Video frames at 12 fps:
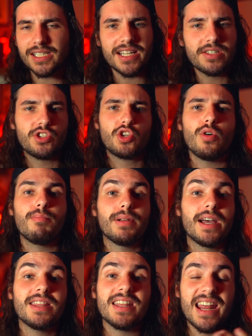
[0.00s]
to listen to and
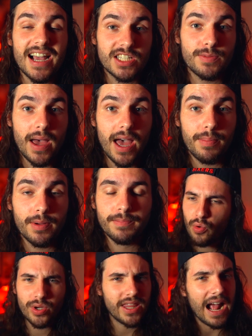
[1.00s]
play in the next map
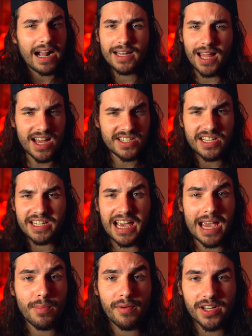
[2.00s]
with that classic
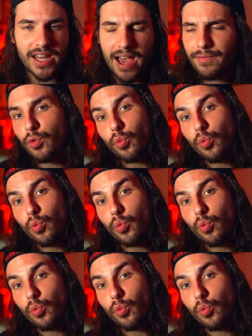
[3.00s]
game over laugh,